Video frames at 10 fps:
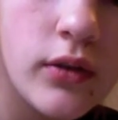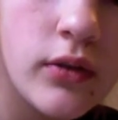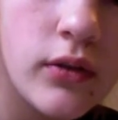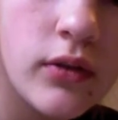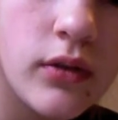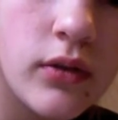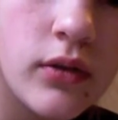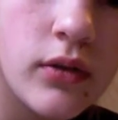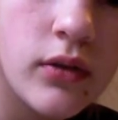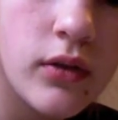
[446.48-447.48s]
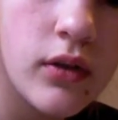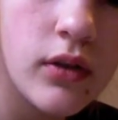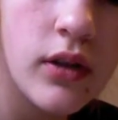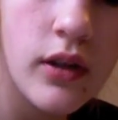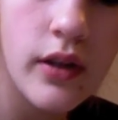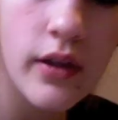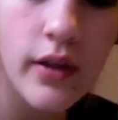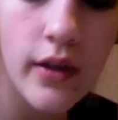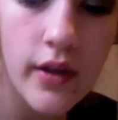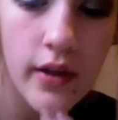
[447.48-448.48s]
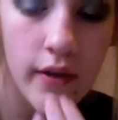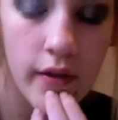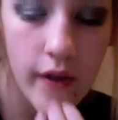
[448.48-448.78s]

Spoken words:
No one is speaking in this clip.